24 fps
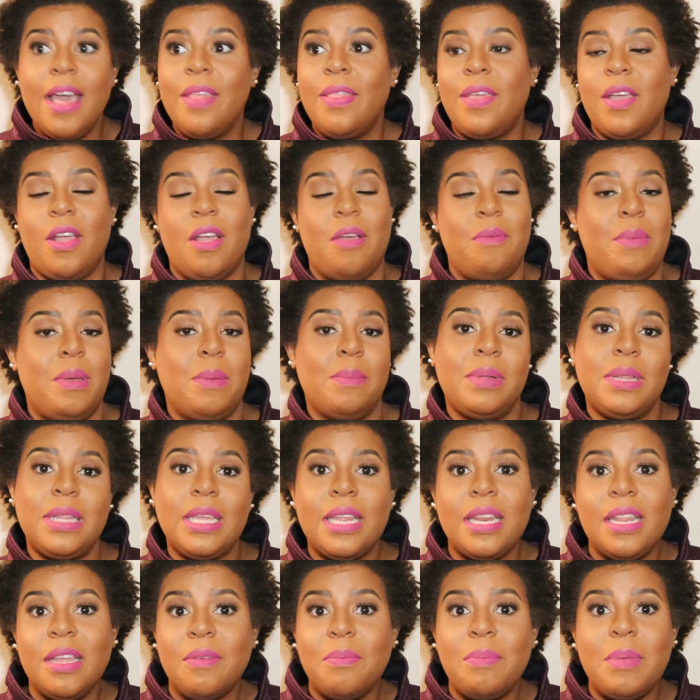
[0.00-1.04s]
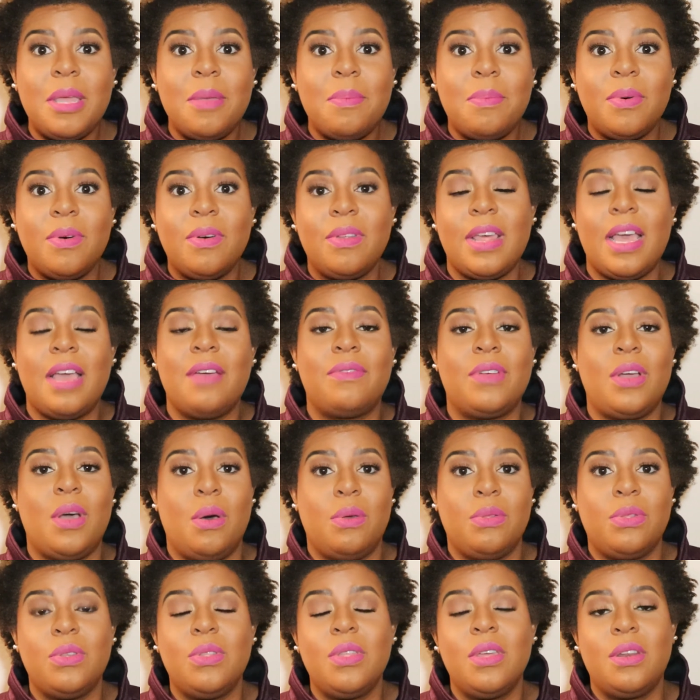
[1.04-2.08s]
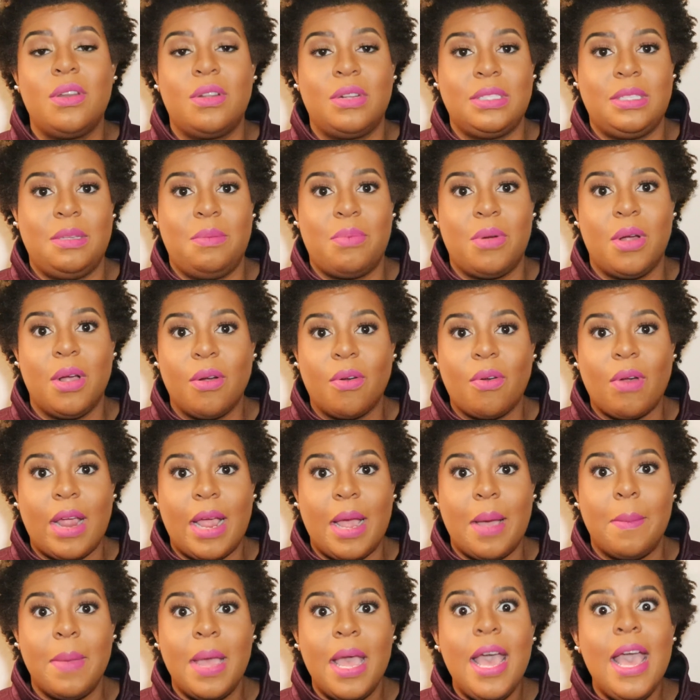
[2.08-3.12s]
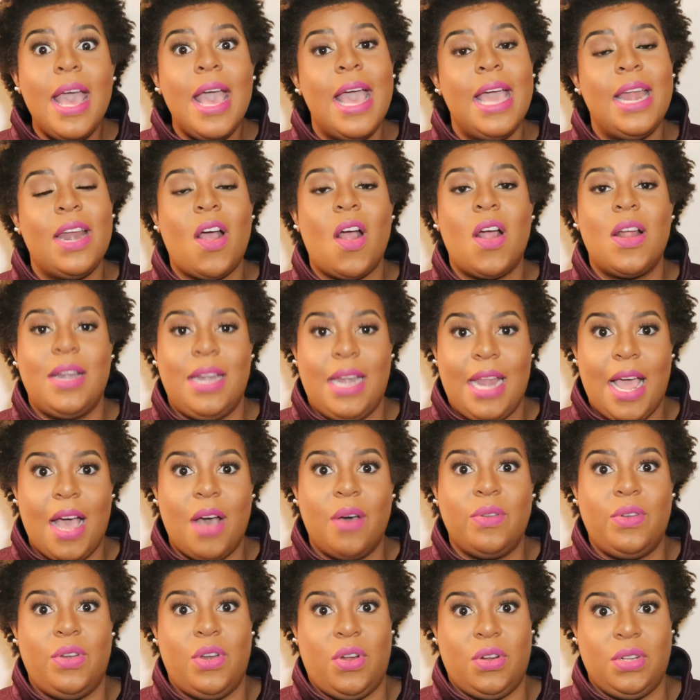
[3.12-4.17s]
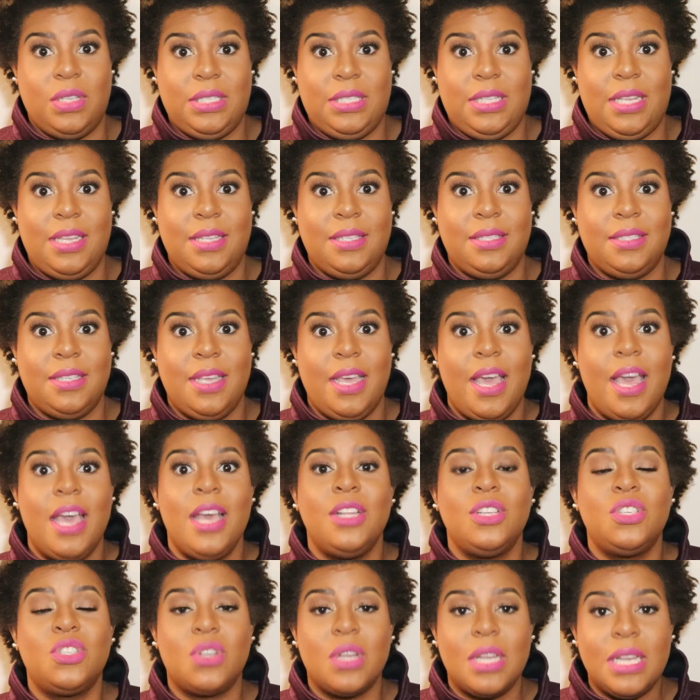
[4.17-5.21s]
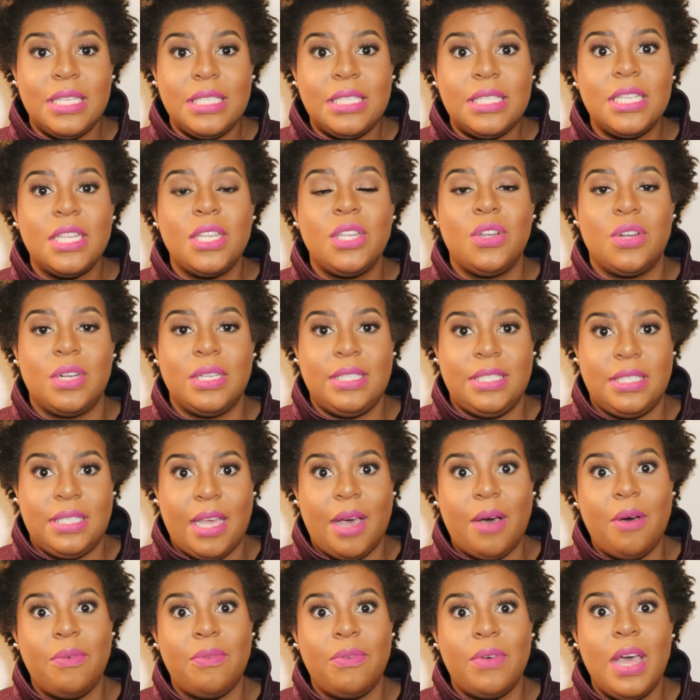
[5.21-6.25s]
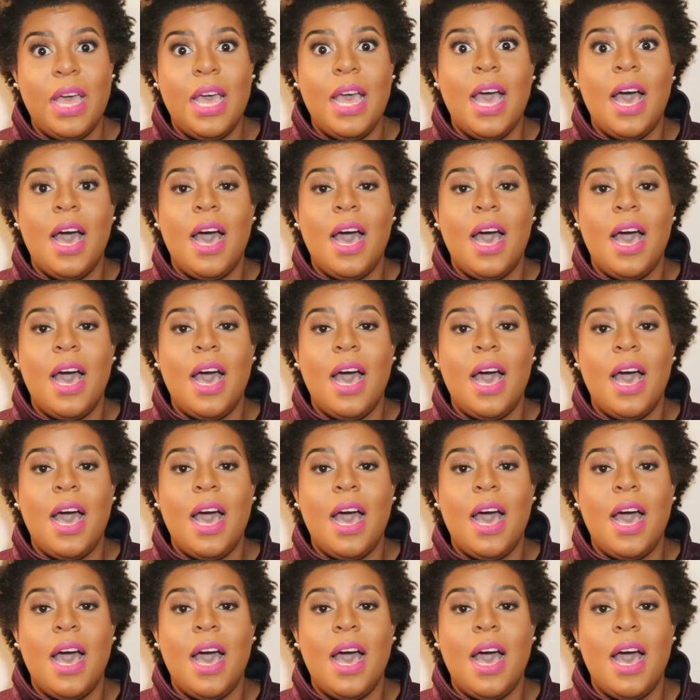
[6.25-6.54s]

There have been plenty of people that have gone through the nursing program and are now nurses. Trust yourself.